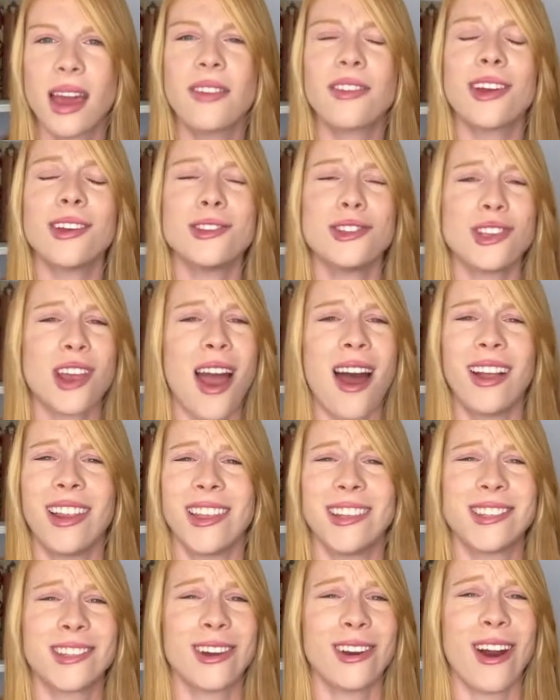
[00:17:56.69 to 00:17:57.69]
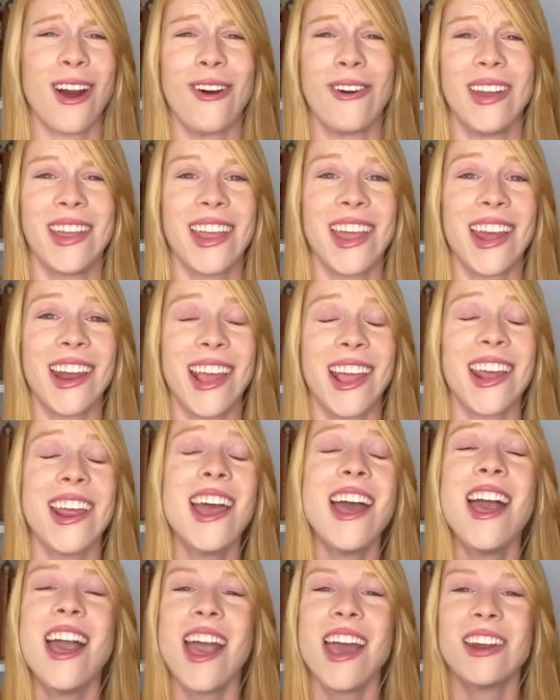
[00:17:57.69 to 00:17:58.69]
I've got shallots growing in it
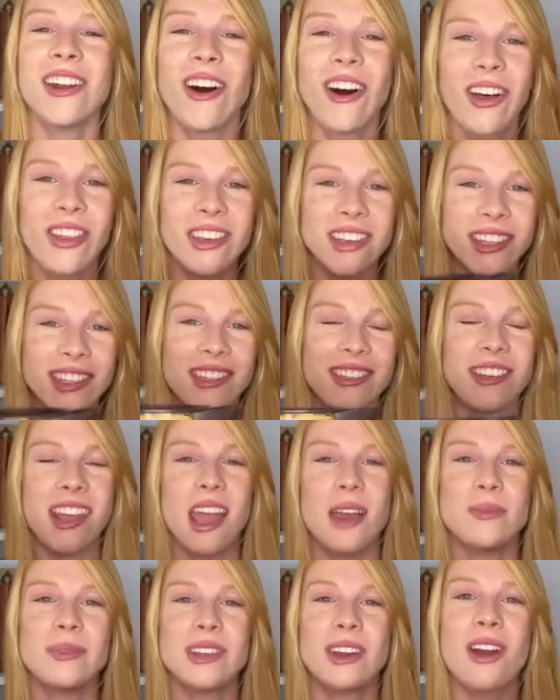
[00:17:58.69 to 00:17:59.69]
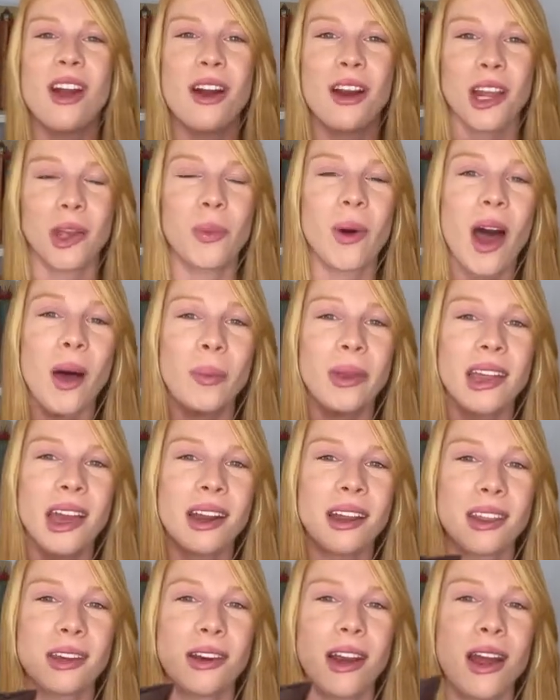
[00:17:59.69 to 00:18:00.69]
and all the stems are already popping out
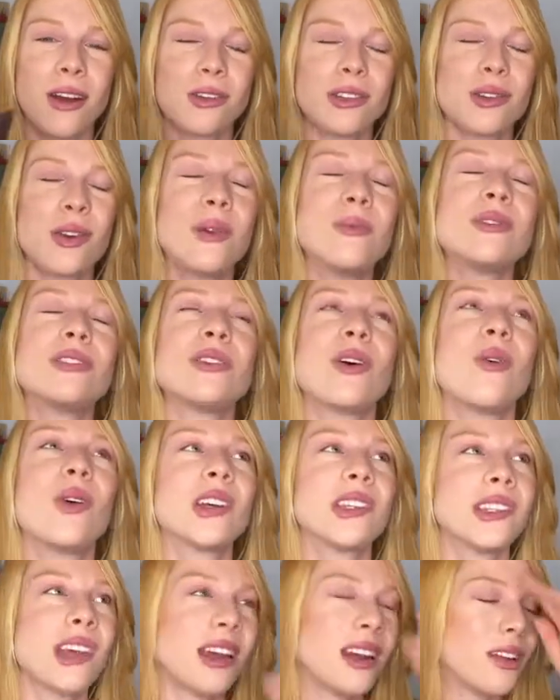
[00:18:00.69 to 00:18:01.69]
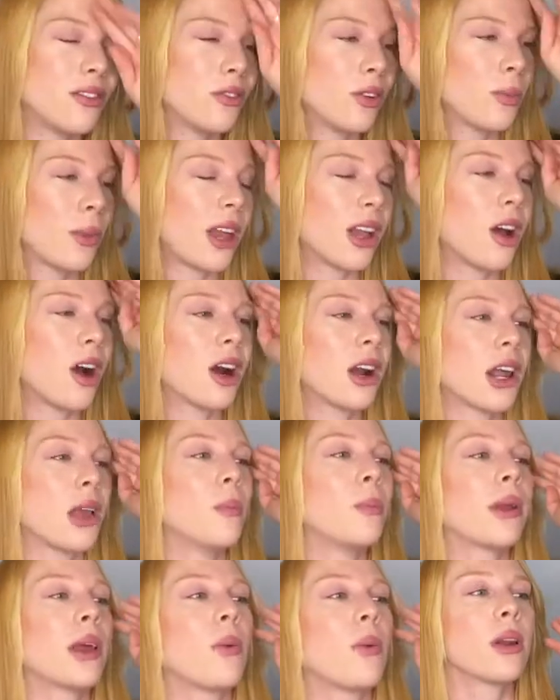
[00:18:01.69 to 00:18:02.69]
of the ground. So I'm so excited for my garden,
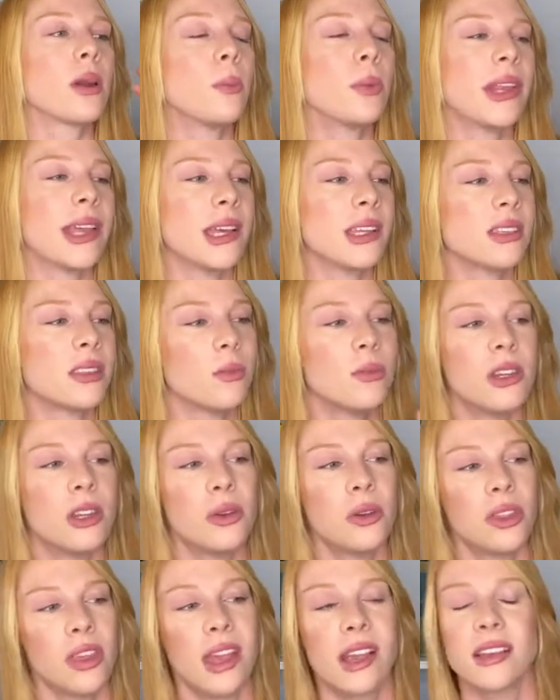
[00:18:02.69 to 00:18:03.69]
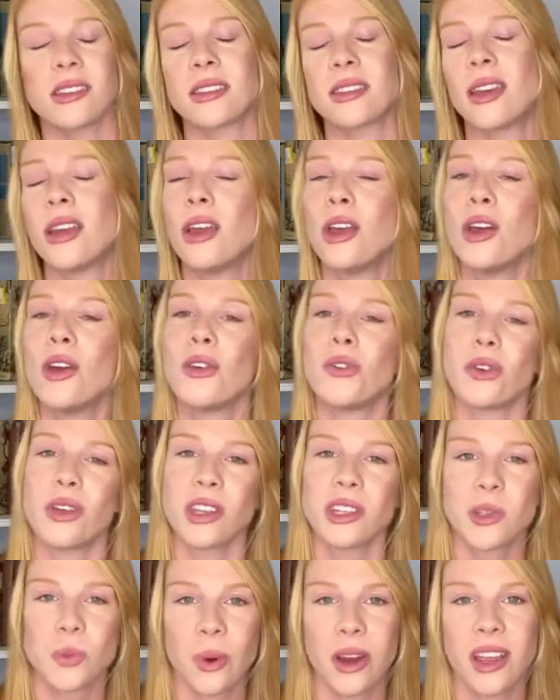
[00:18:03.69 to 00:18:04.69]
but I to plant some new things for
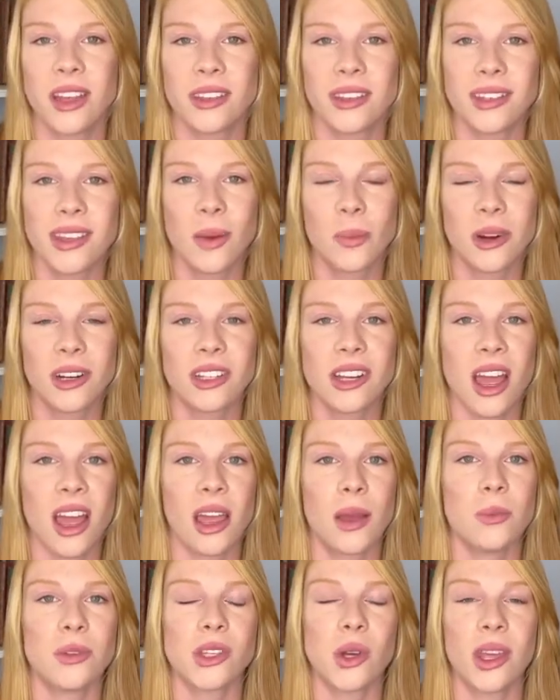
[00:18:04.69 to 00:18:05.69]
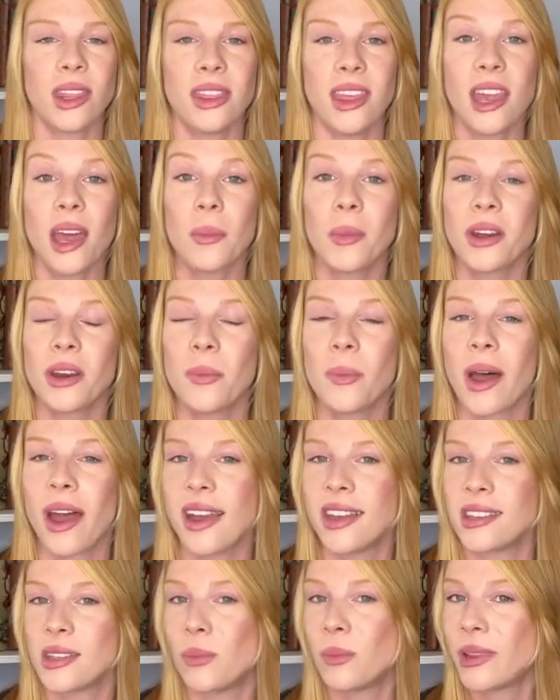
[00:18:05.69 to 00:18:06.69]
the spring and summertime. So I think I'm going to
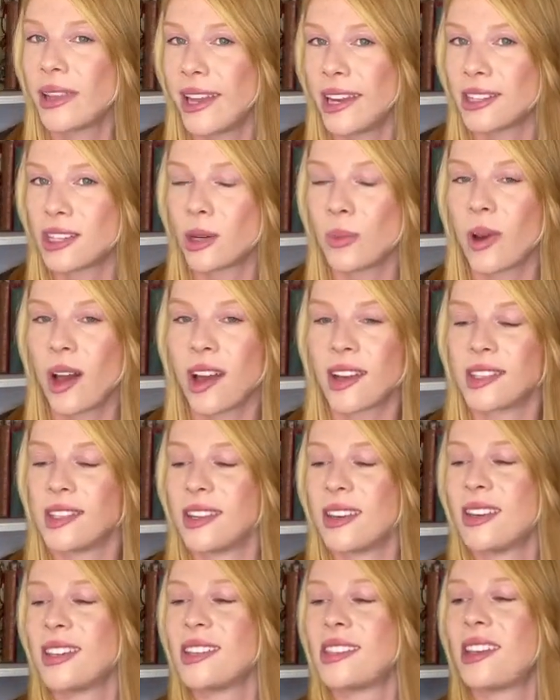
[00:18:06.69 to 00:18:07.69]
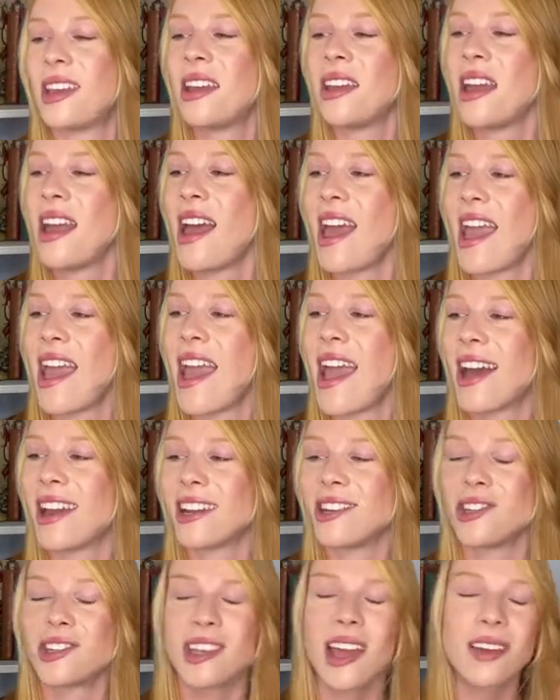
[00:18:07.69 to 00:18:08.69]
buy some planter boxes and
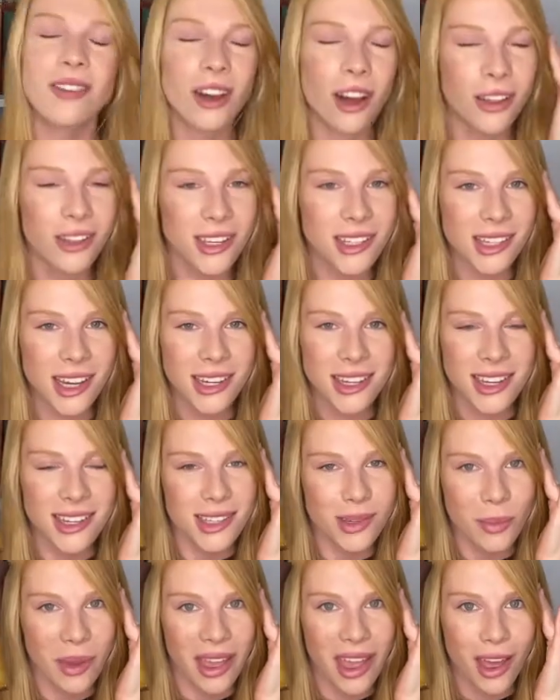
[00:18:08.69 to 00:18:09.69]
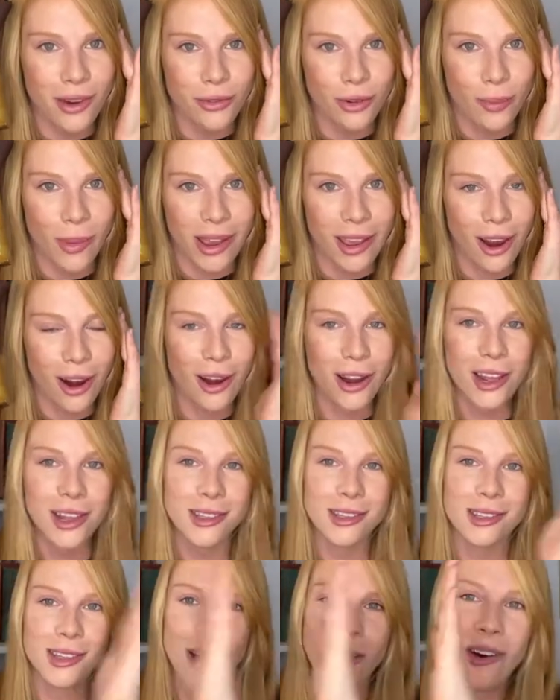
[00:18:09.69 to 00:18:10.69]
I just have all these ideas in my head for my
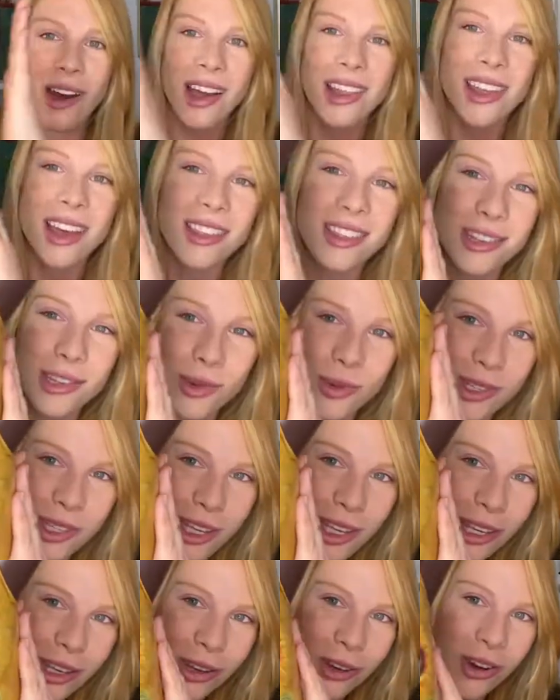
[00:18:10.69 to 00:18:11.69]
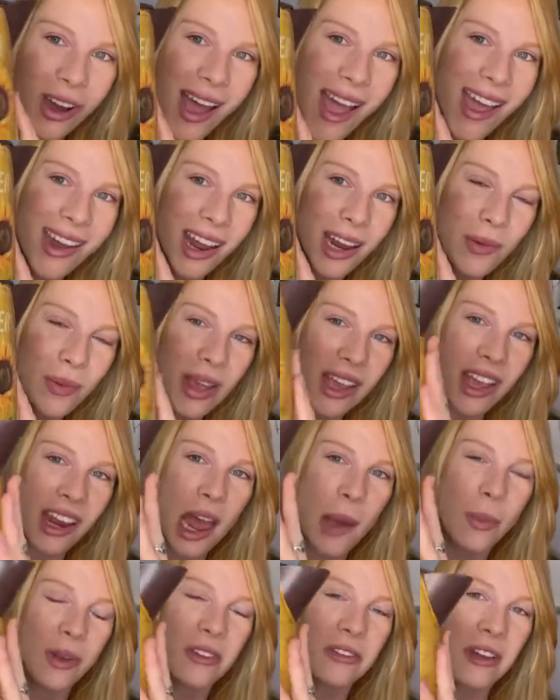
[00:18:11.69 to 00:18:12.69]
garden. So I thought this was cute and I'd pick it
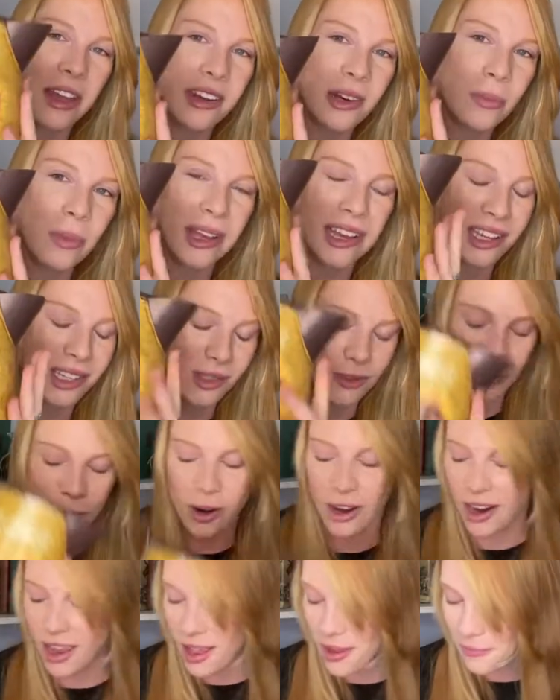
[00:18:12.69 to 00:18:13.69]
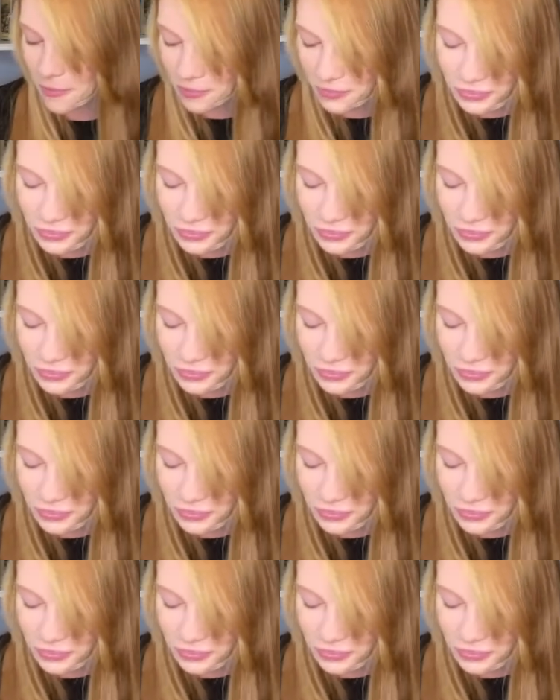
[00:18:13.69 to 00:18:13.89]
up and find a place for it.